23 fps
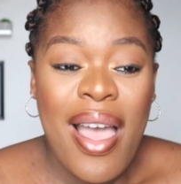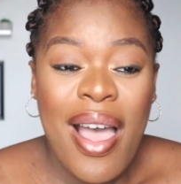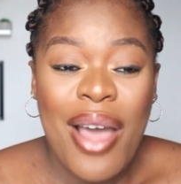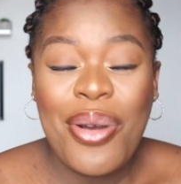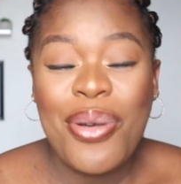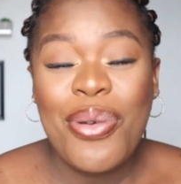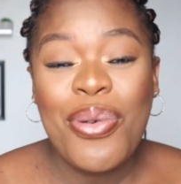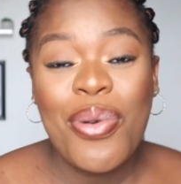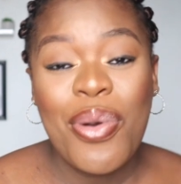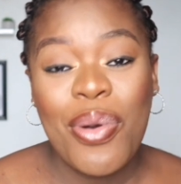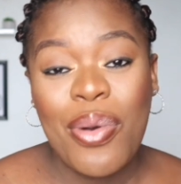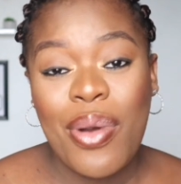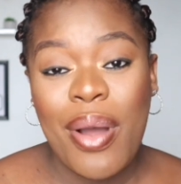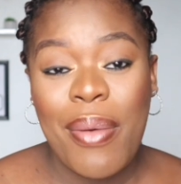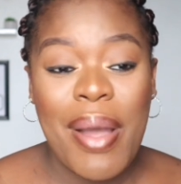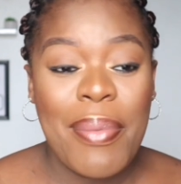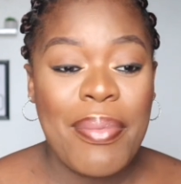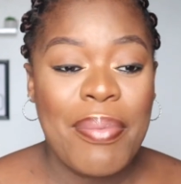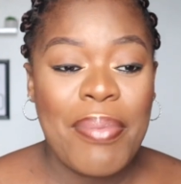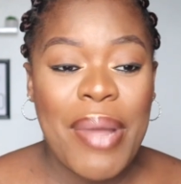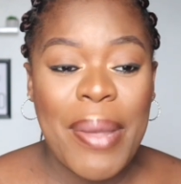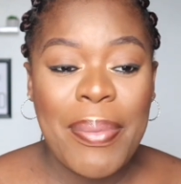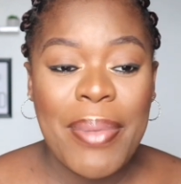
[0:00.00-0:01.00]
I don't know,
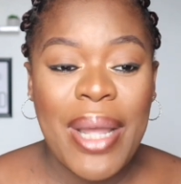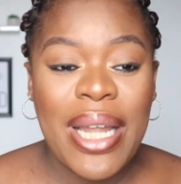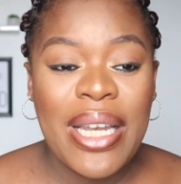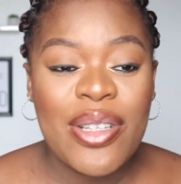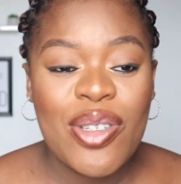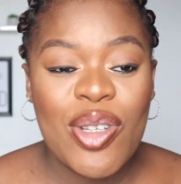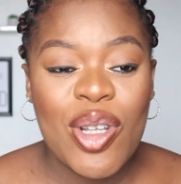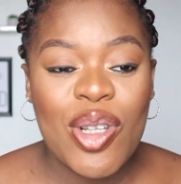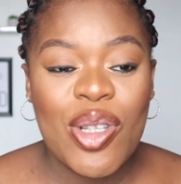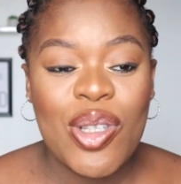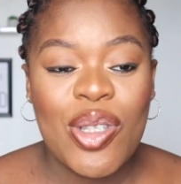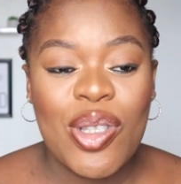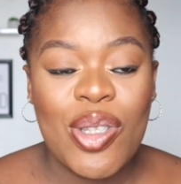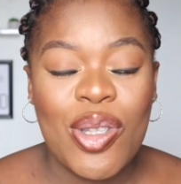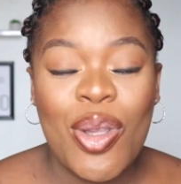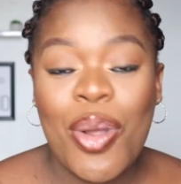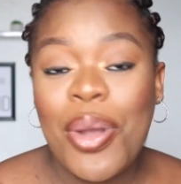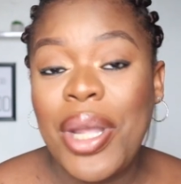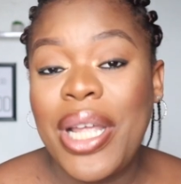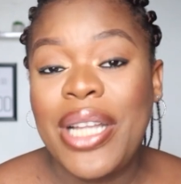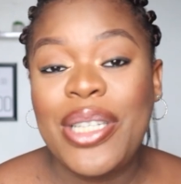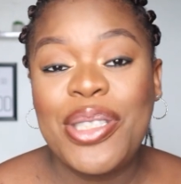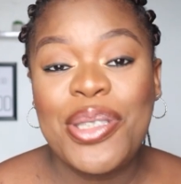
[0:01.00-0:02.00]
my mind is just
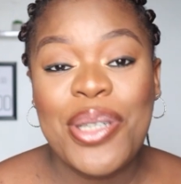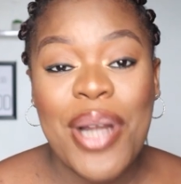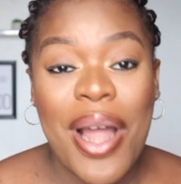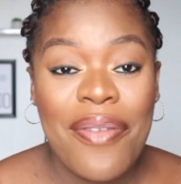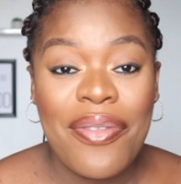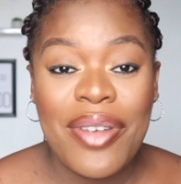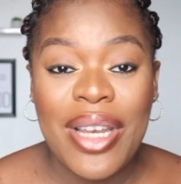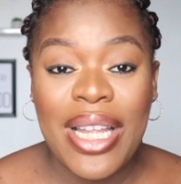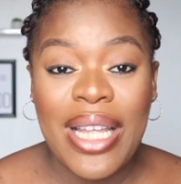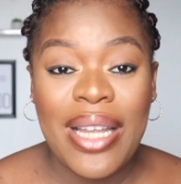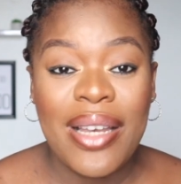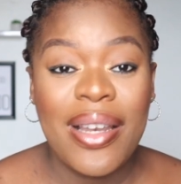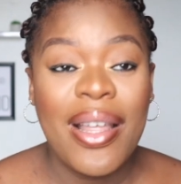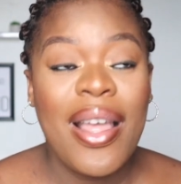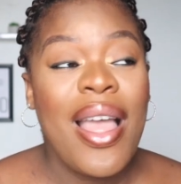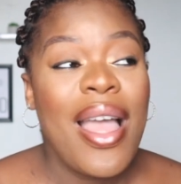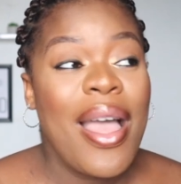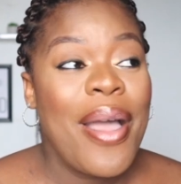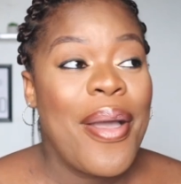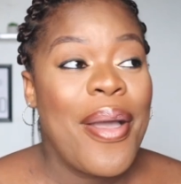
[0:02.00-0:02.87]
not in traveling.